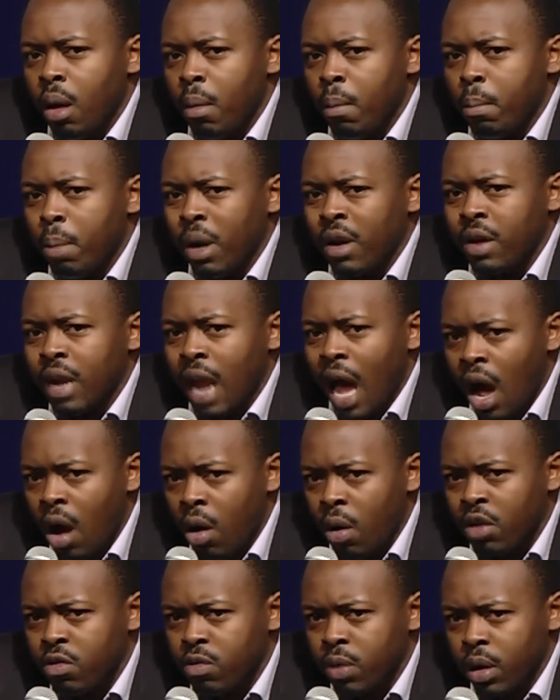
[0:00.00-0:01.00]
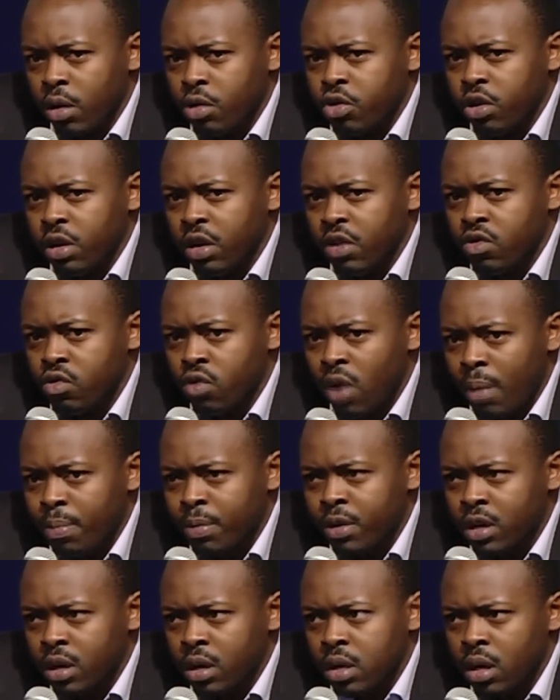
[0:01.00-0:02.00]
But now, as we look to
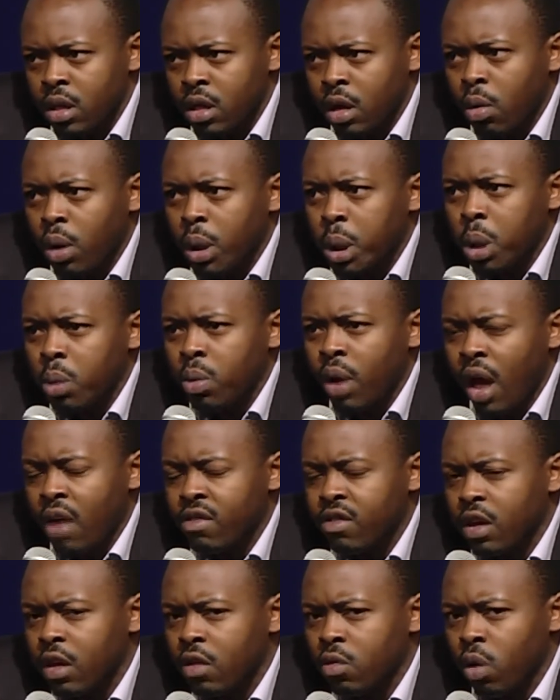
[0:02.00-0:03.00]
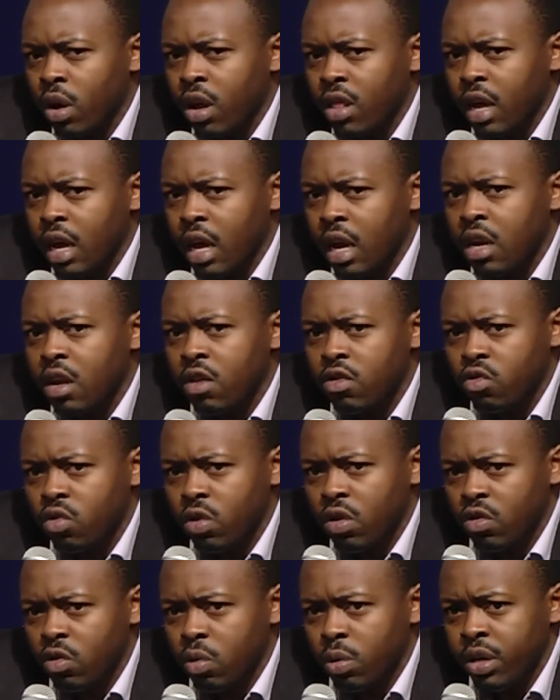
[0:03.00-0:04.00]
disrupt, the question we're asking is what other
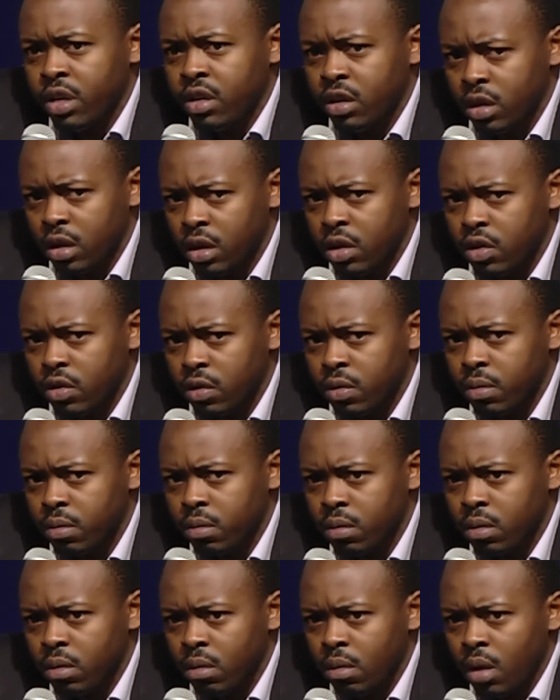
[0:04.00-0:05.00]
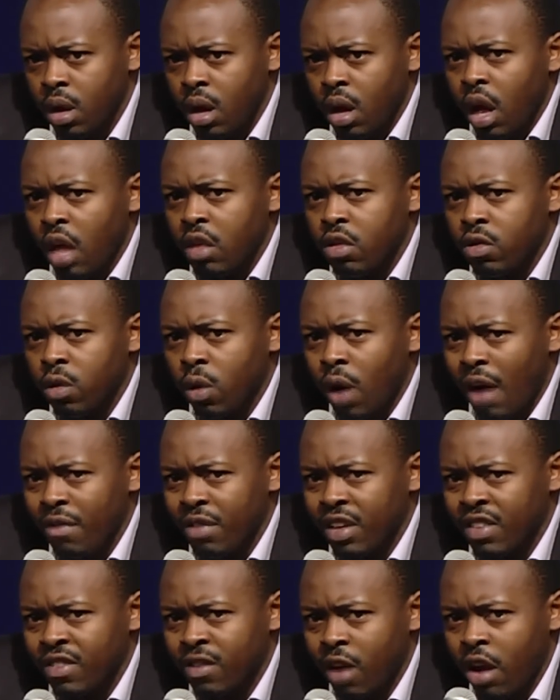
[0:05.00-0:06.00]
industries do we turn to? And so
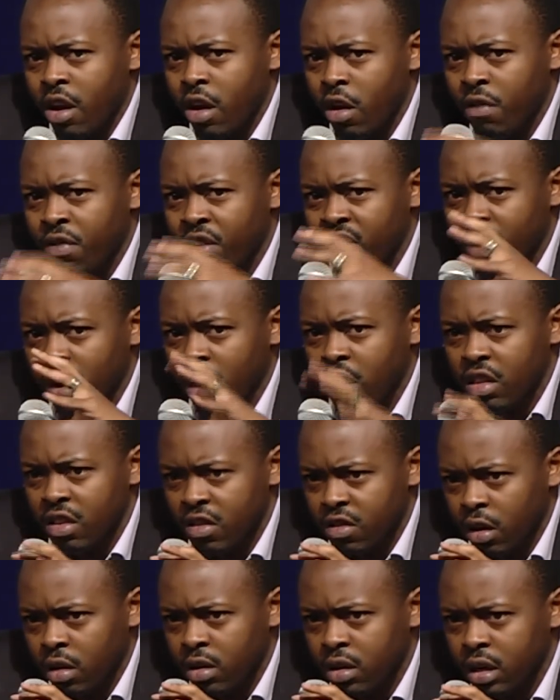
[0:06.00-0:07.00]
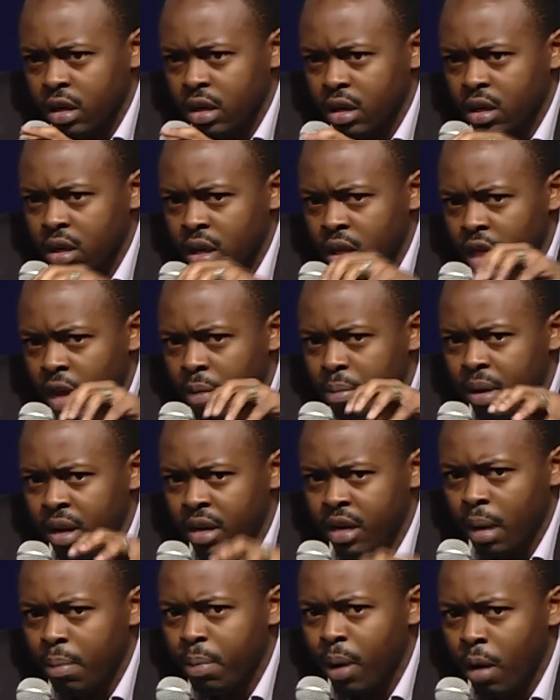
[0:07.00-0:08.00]
having started off as a consultant, then built
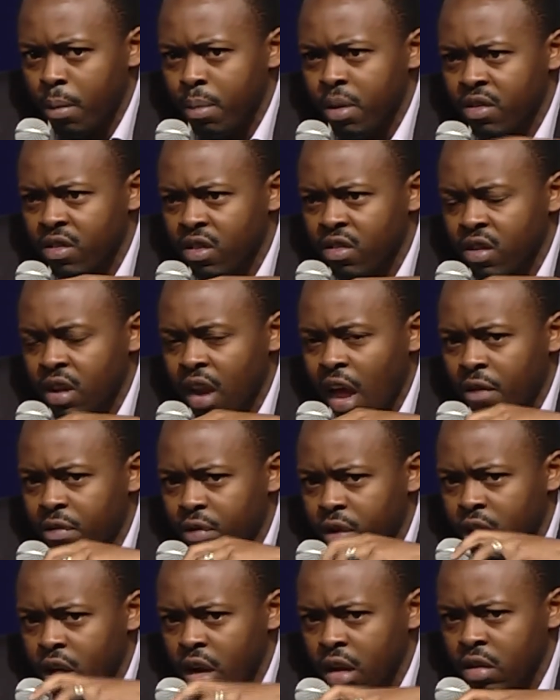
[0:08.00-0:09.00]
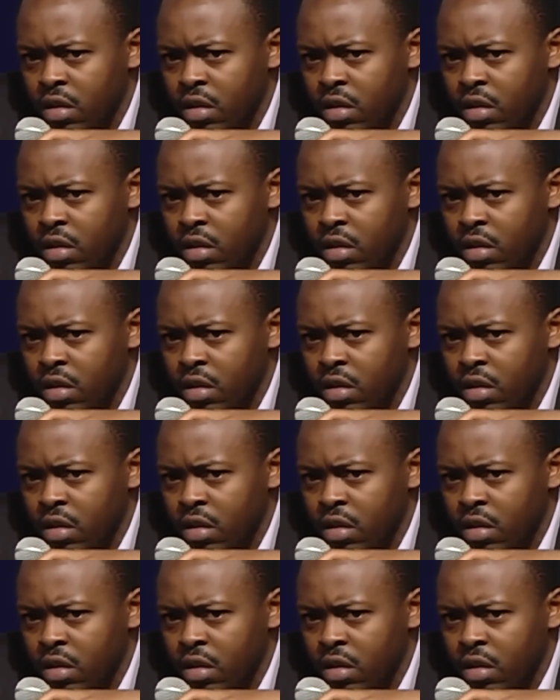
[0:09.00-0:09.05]
up our business in Africa and